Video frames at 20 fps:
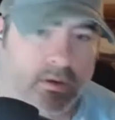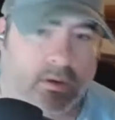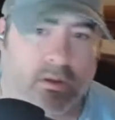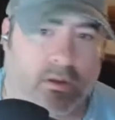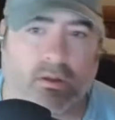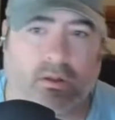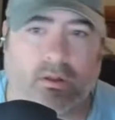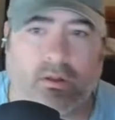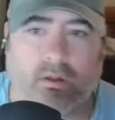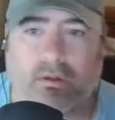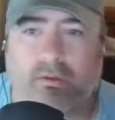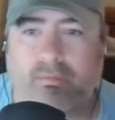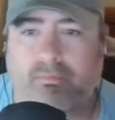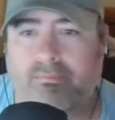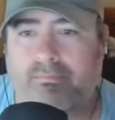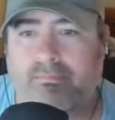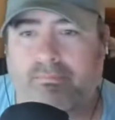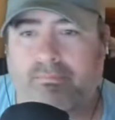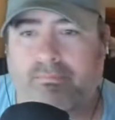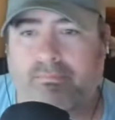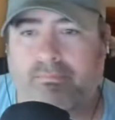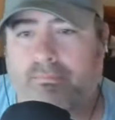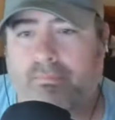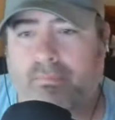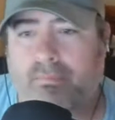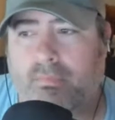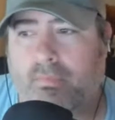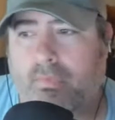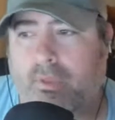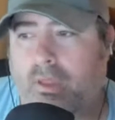I'm
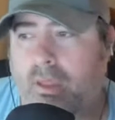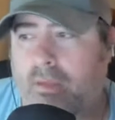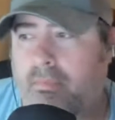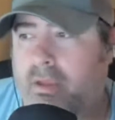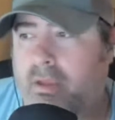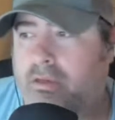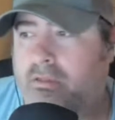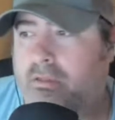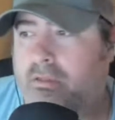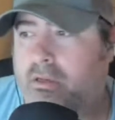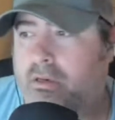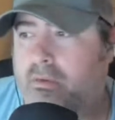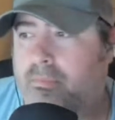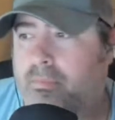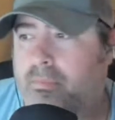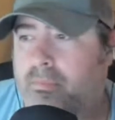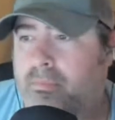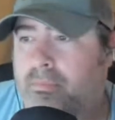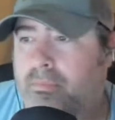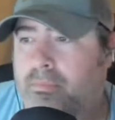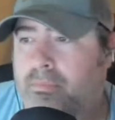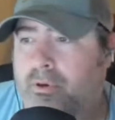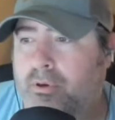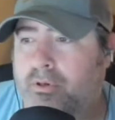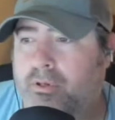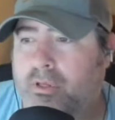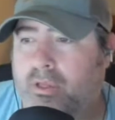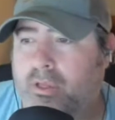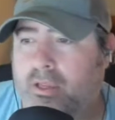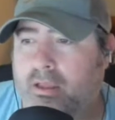actually going to
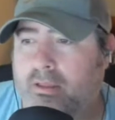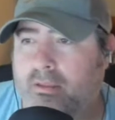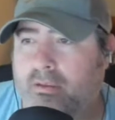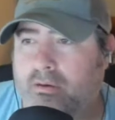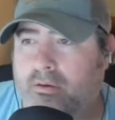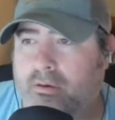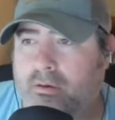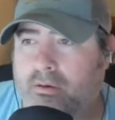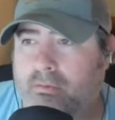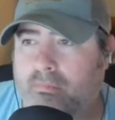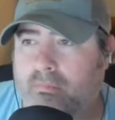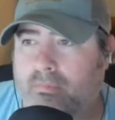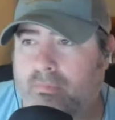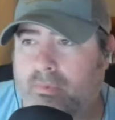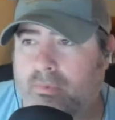put together